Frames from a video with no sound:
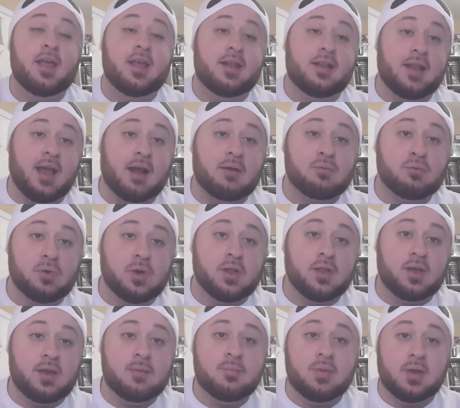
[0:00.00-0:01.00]
Not
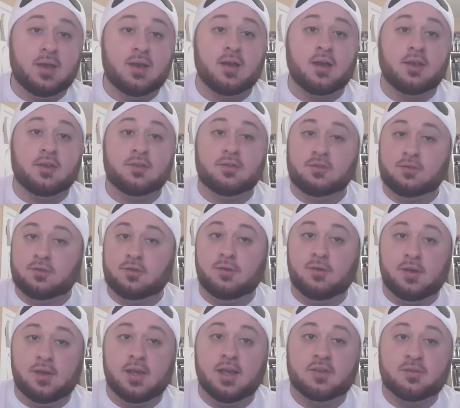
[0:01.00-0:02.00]
really, because you
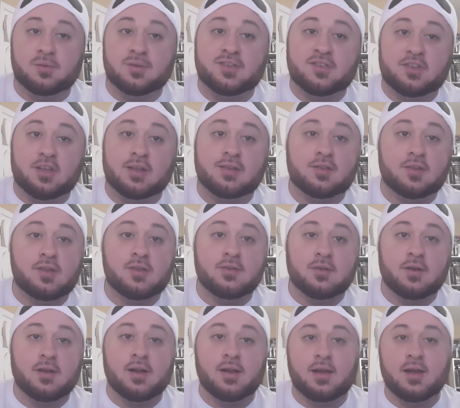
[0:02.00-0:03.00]
can guess what sets these
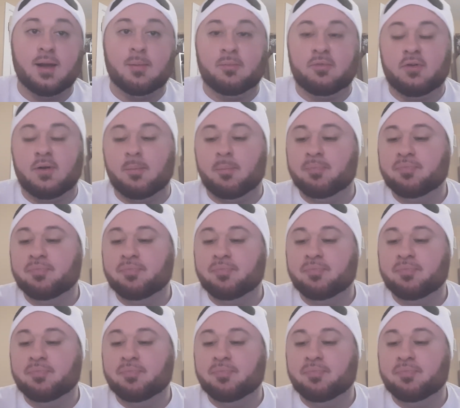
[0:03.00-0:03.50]
are going to come from.